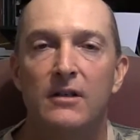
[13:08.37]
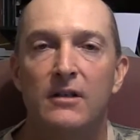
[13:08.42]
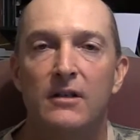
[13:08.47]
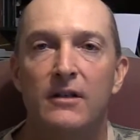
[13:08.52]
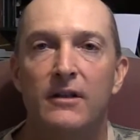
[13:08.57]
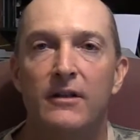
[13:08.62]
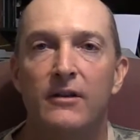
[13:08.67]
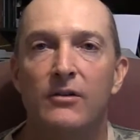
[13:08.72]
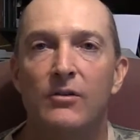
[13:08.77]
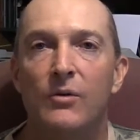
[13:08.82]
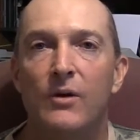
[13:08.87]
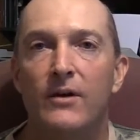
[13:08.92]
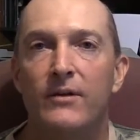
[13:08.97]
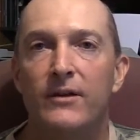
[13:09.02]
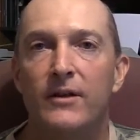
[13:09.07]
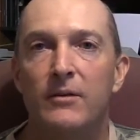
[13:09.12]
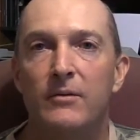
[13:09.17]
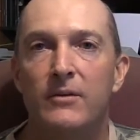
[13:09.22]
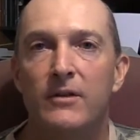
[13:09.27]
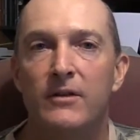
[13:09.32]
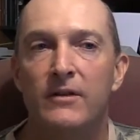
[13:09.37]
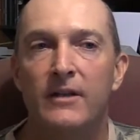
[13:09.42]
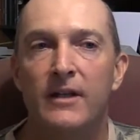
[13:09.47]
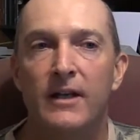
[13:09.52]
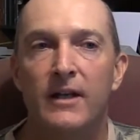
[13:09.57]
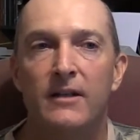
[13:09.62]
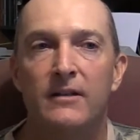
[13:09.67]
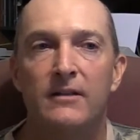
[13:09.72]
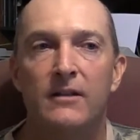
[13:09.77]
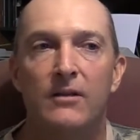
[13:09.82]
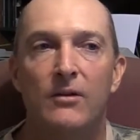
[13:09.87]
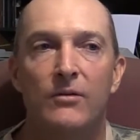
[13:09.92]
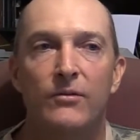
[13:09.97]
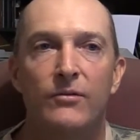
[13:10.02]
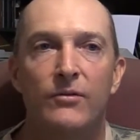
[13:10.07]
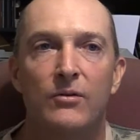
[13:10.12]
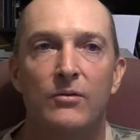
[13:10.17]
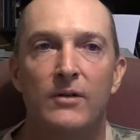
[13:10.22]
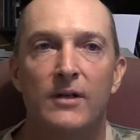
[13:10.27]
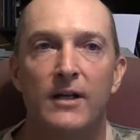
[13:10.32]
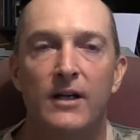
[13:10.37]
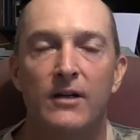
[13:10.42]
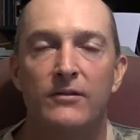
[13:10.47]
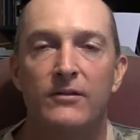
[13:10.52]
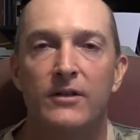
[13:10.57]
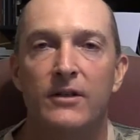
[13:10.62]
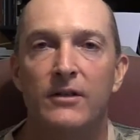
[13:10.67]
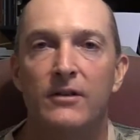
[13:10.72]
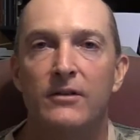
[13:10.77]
They'll go out there with a net and they'll throw it out there,